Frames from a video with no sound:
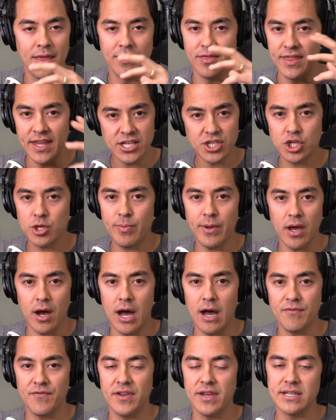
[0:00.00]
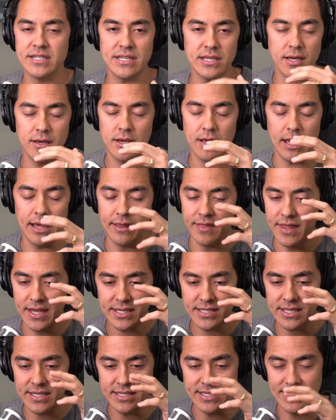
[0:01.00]
This should be obvious and
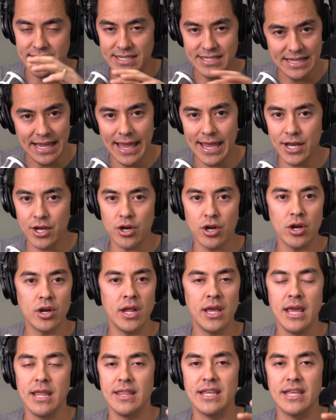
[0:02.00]
this is the standard